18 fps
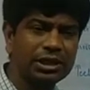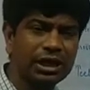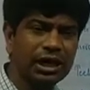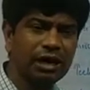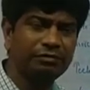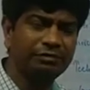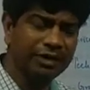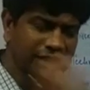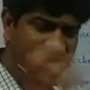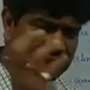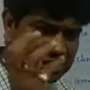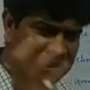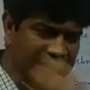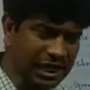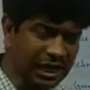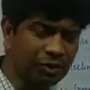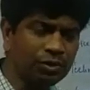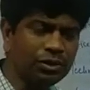a very
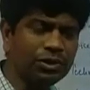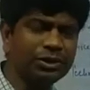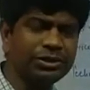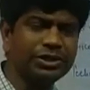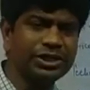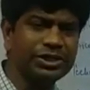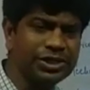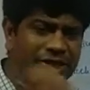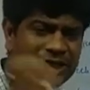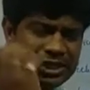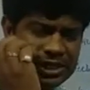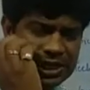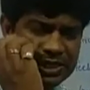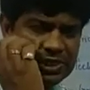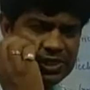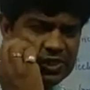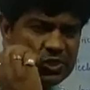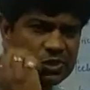sound
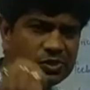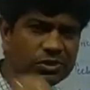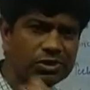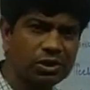decisions